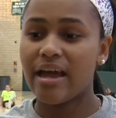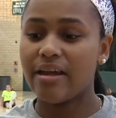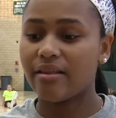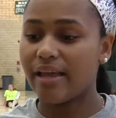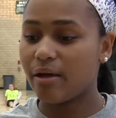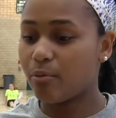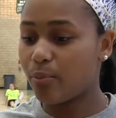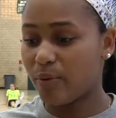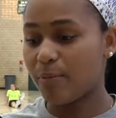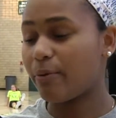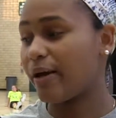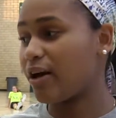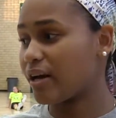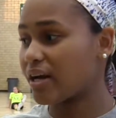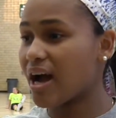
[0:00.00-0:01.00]
And, we
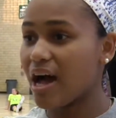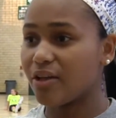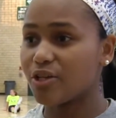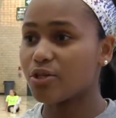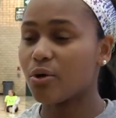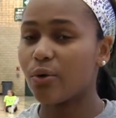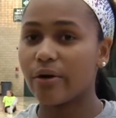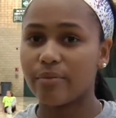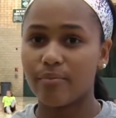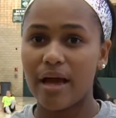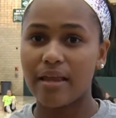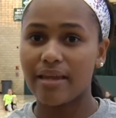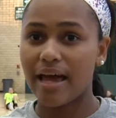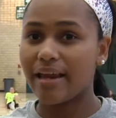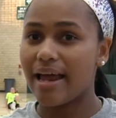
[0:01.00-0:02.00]
play on a college court,
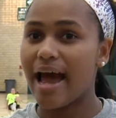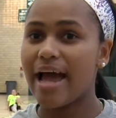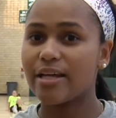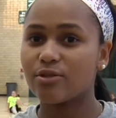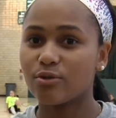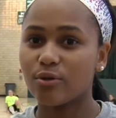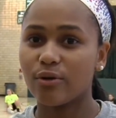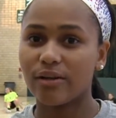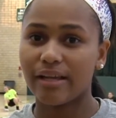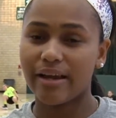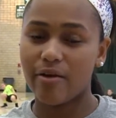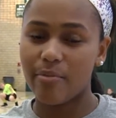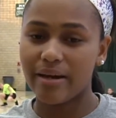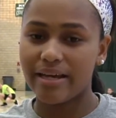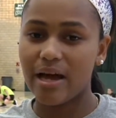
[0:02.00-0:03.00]
not a high school court like
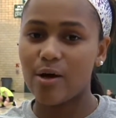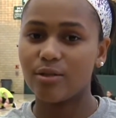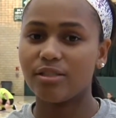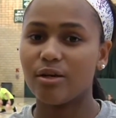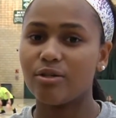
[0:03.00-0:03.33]
everybody else.